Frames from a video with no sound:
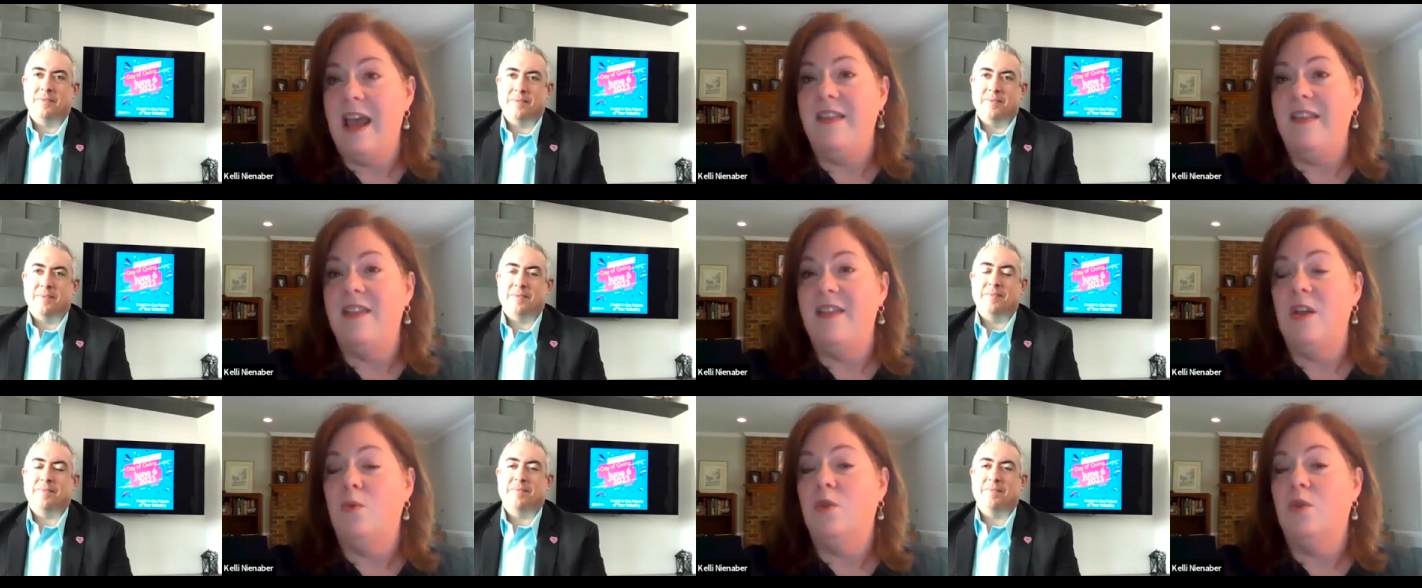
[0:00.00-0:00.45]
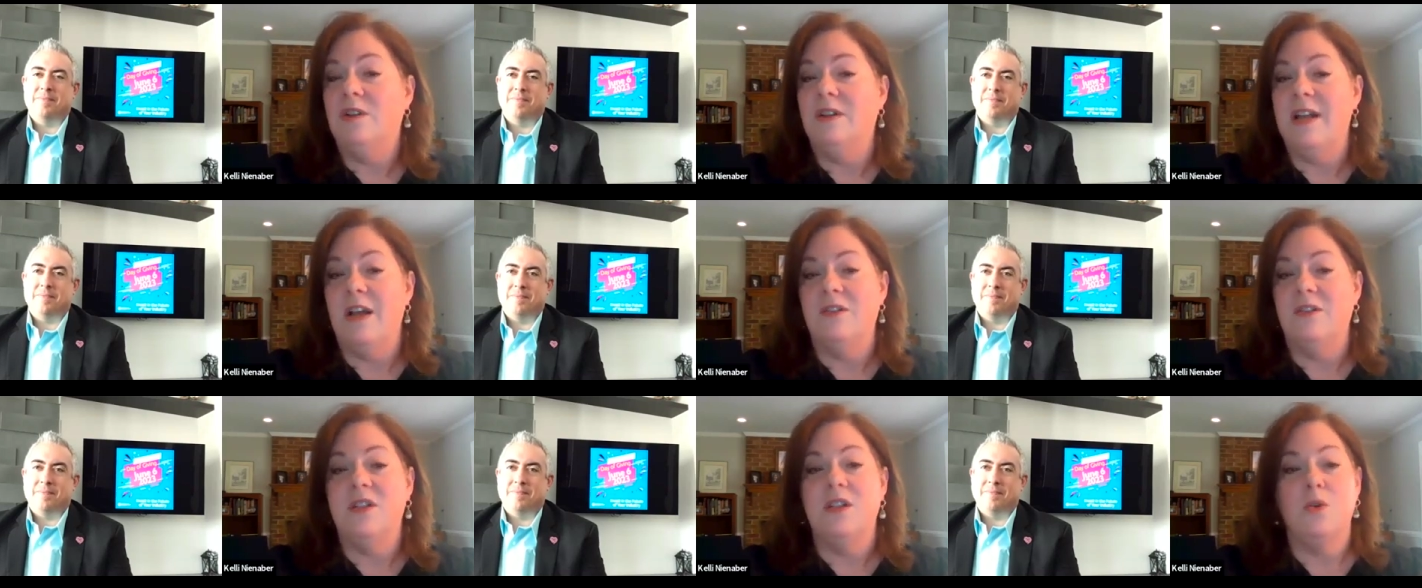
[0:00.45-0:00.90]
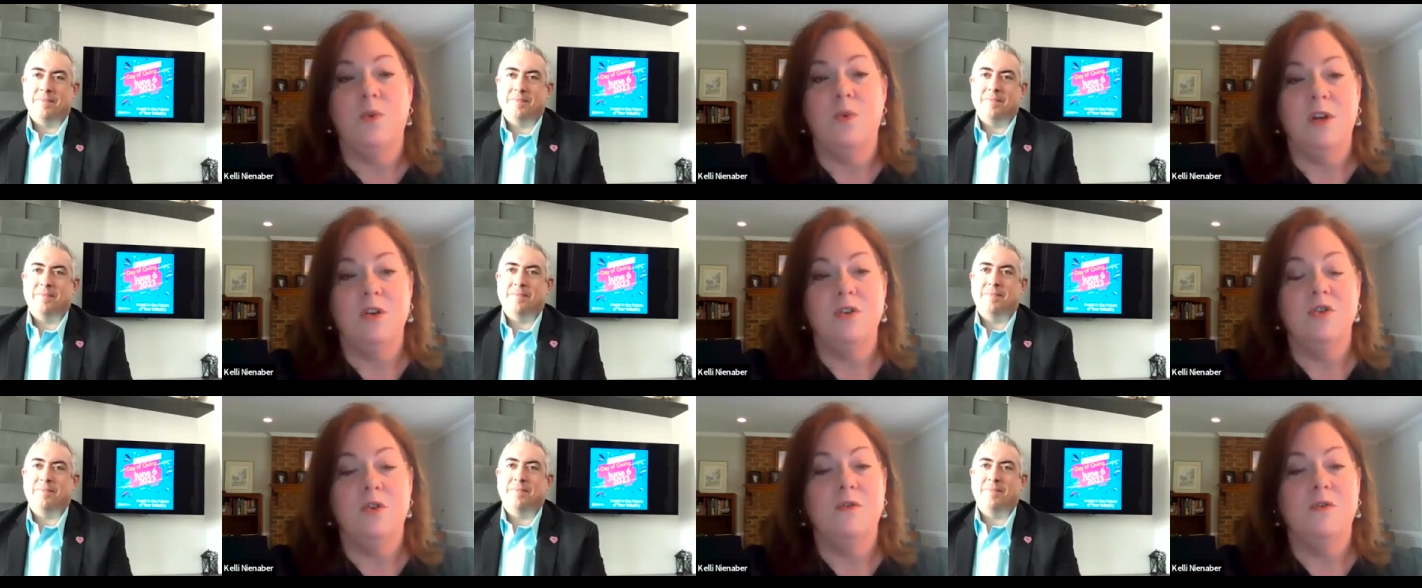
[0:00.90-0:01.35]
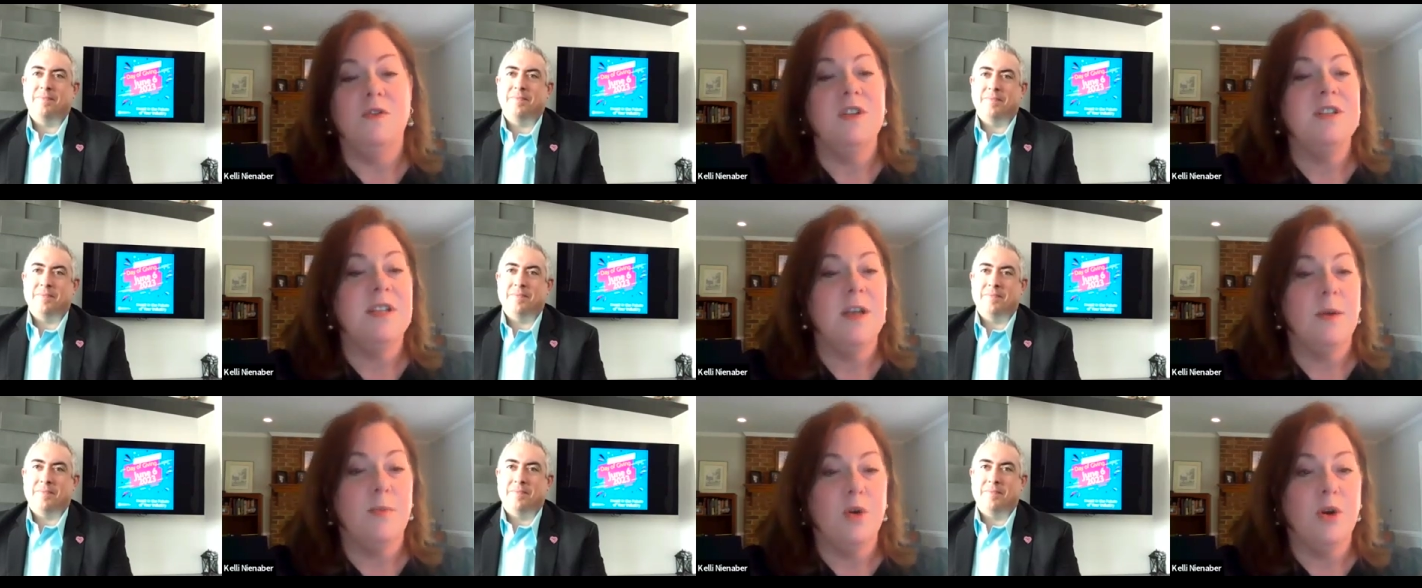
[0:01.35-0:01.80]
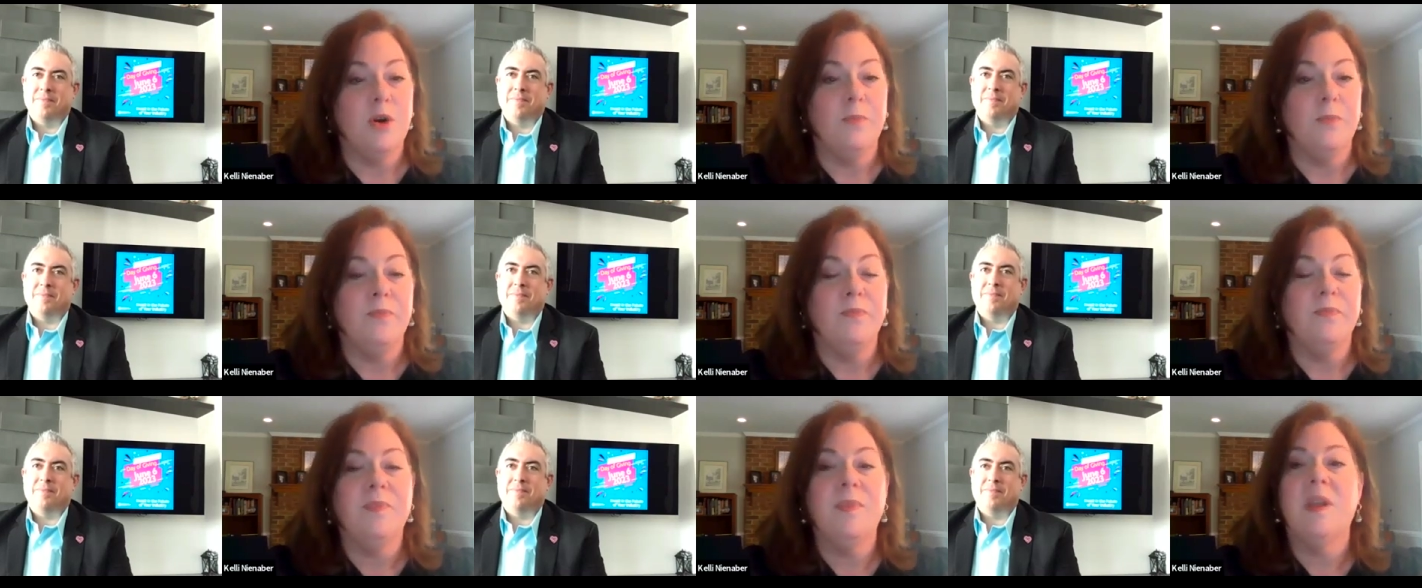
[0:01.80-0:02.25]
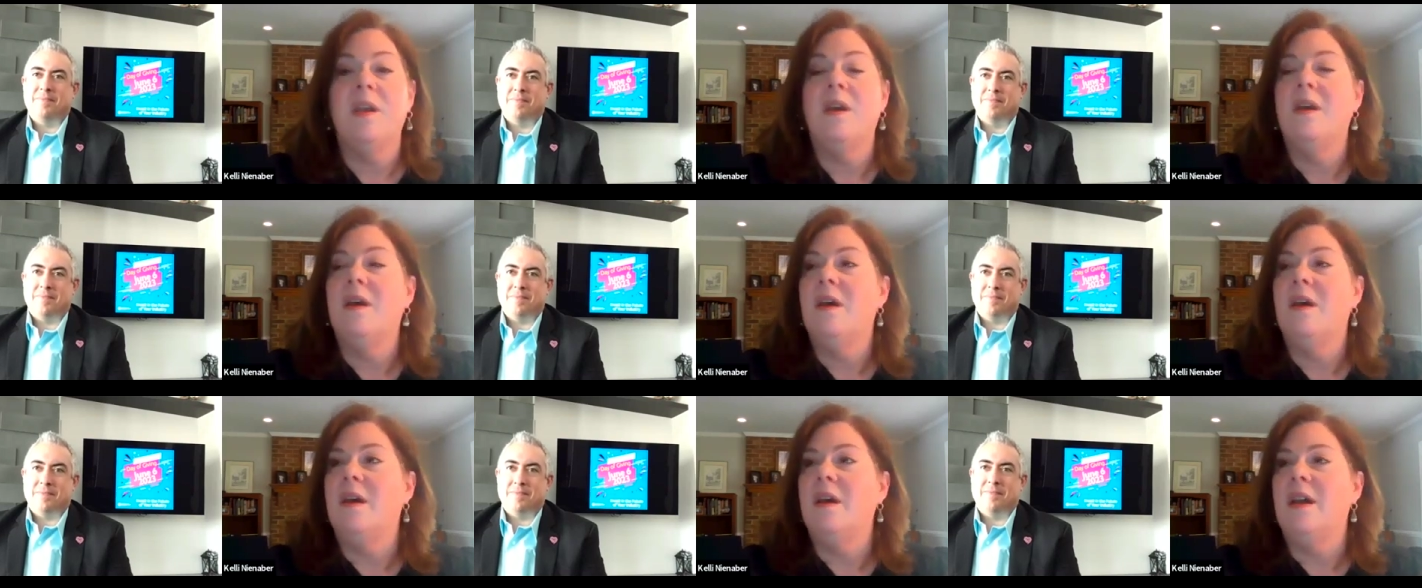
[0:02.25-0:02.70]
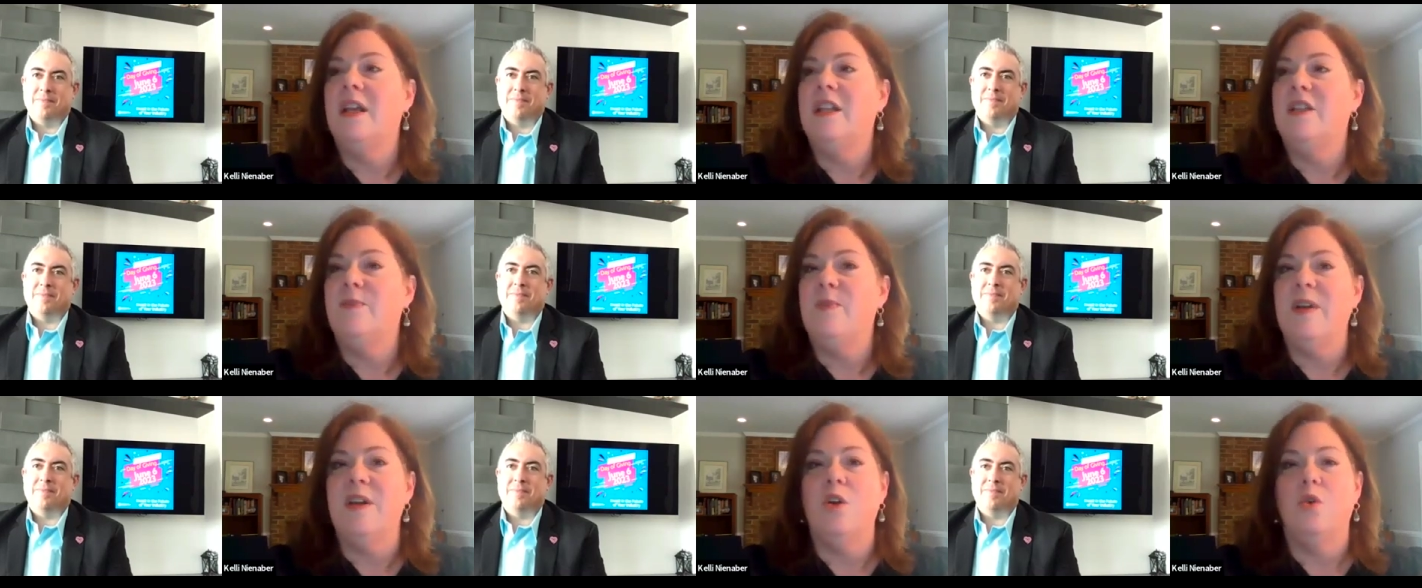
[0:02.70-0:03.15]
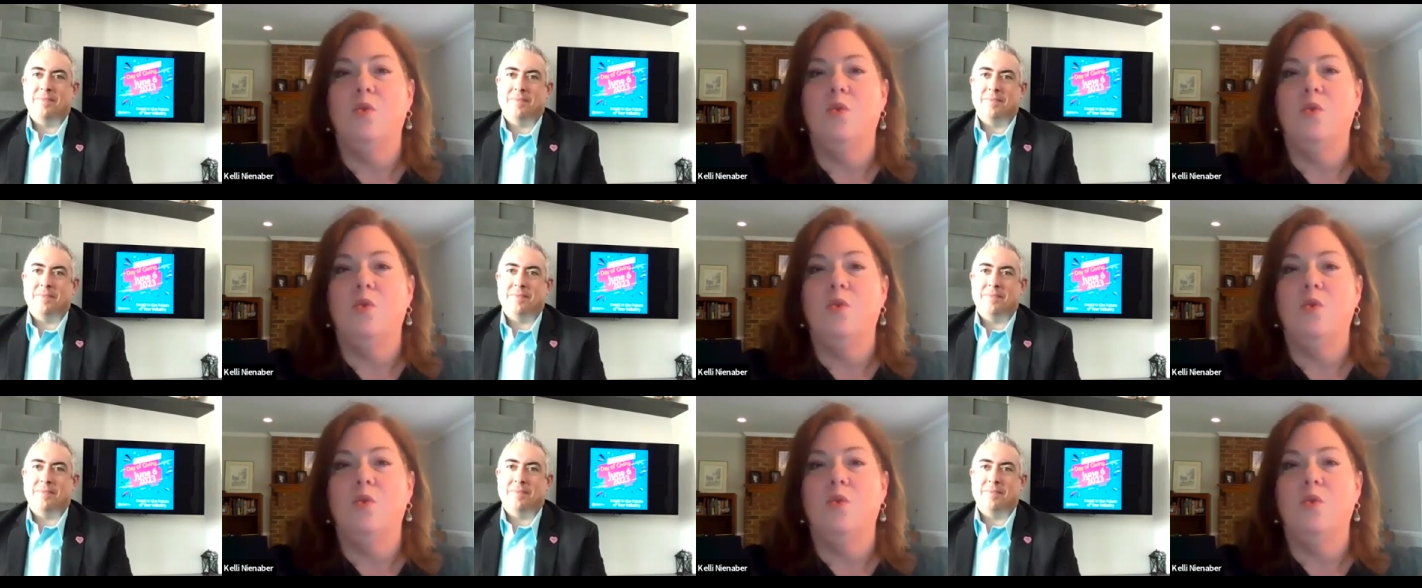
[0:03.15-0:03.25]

Speaker 1: and then we'll announce the winners over the summer. It's been a